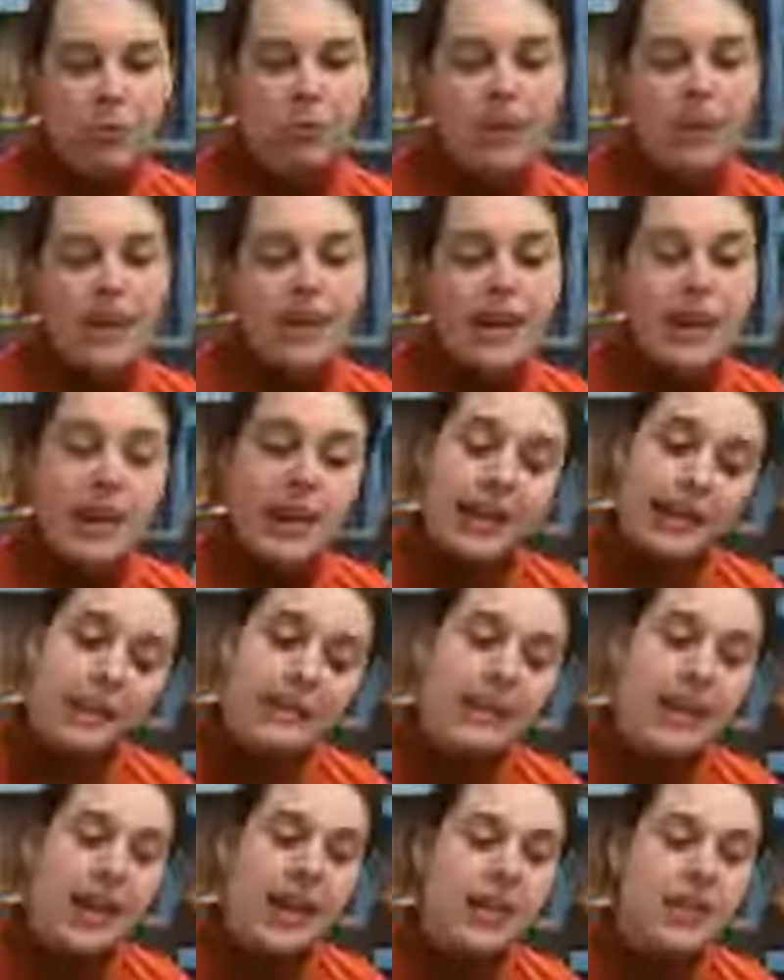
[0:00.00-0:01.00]
brought in a little
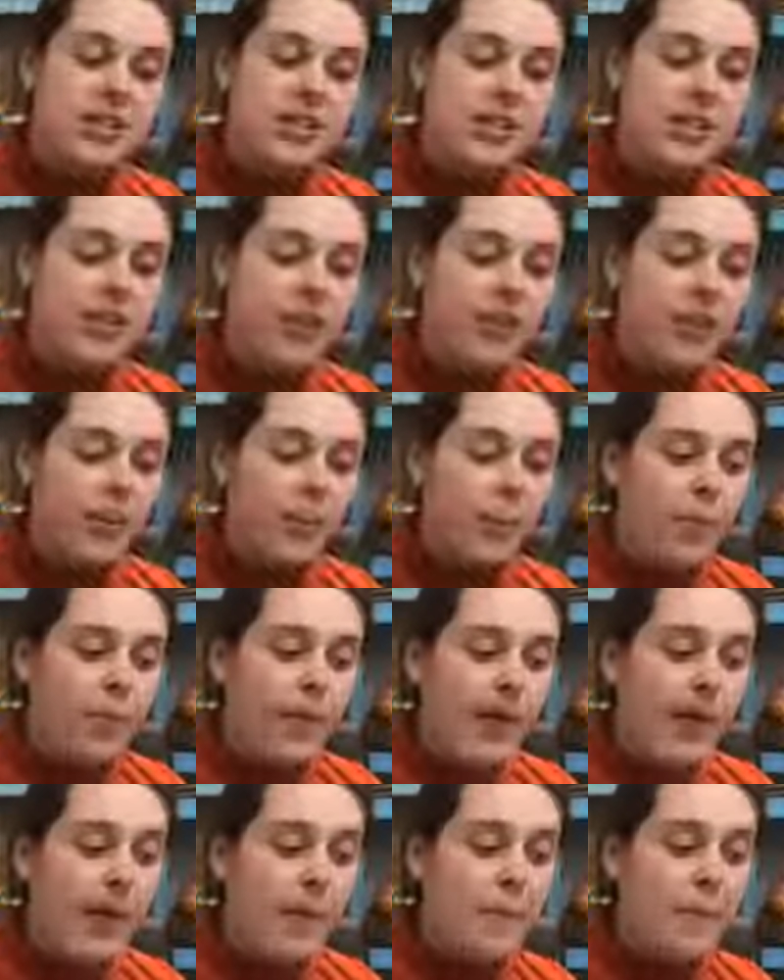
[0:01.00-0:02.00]
selection from
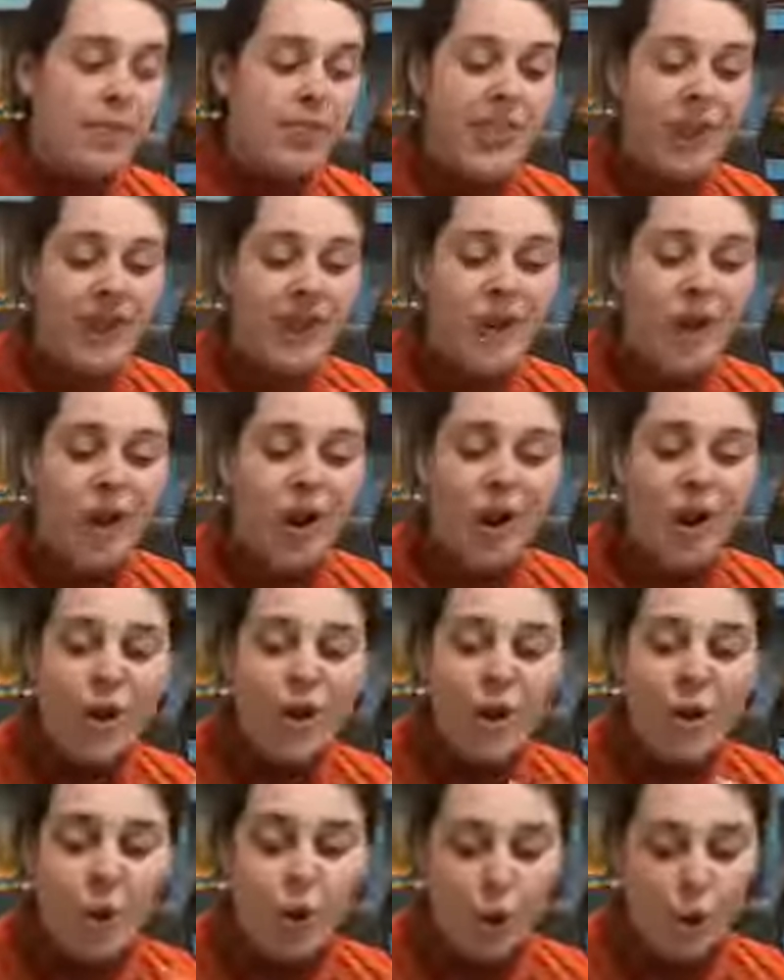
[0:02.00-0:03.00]
them. They are
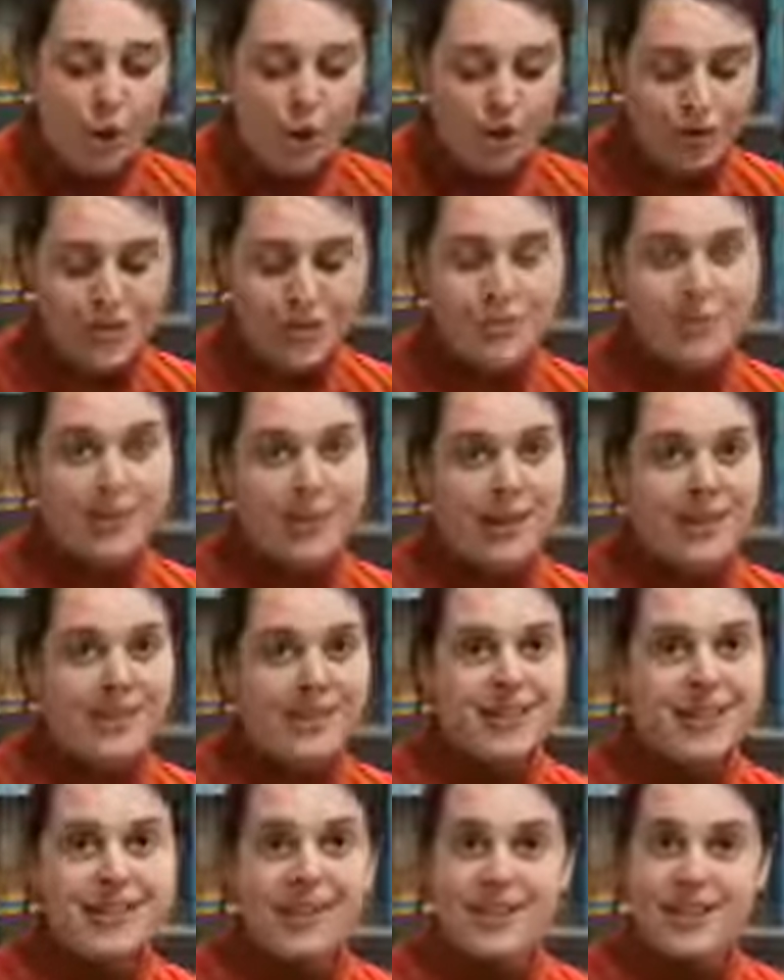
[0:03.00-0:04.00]
gorgeous
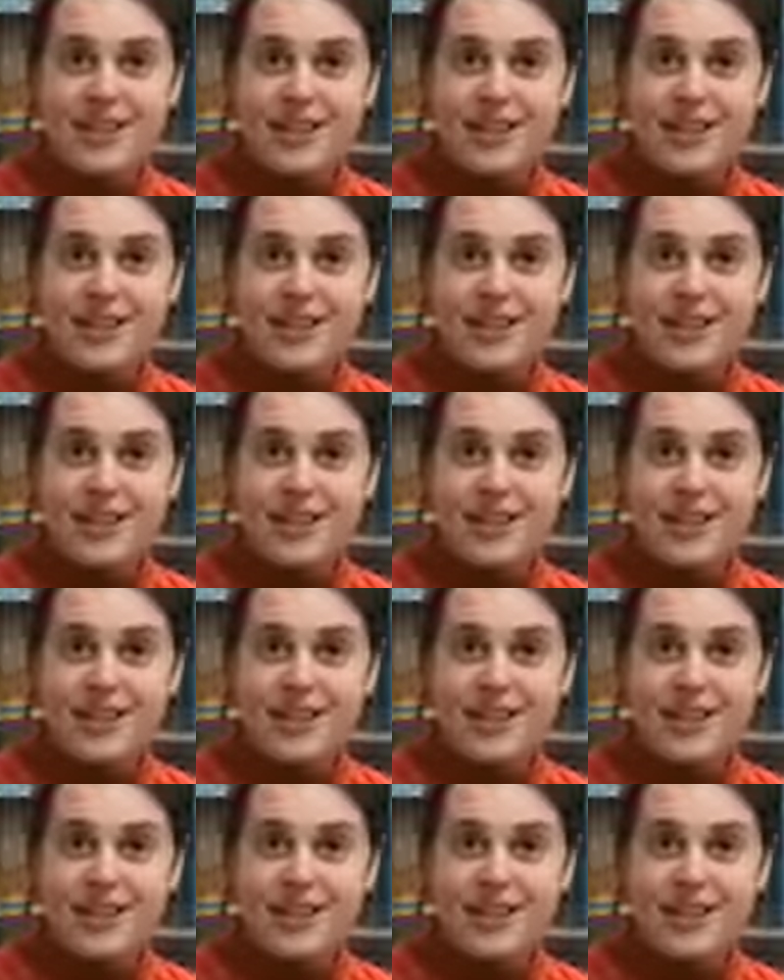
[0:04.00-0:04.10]
prints.